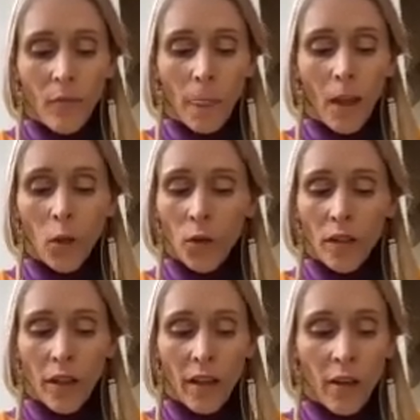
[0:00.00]
You
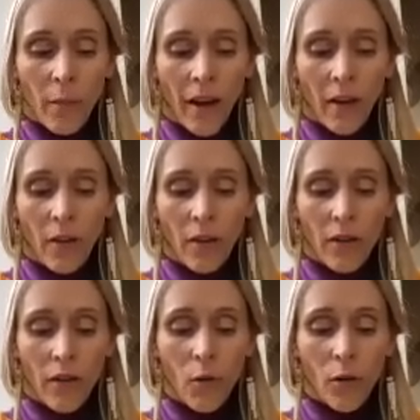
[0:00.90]
could think about
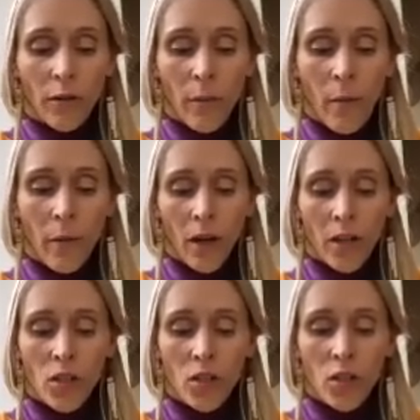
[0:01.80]
or remember a
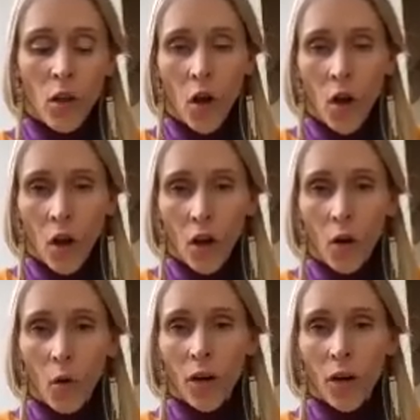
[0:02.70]
song or a